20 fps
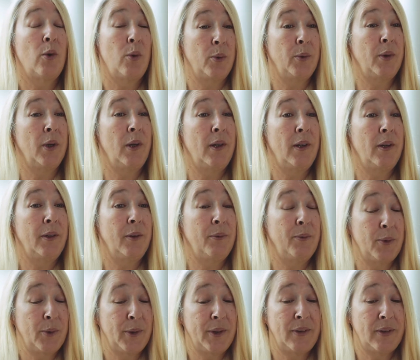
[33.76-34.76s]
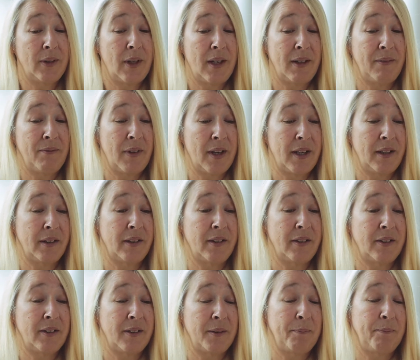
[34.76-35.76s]
called the Learner Voice
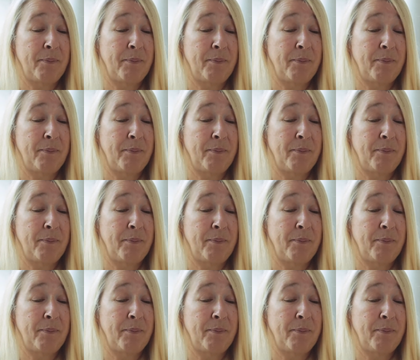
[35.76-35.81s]
events.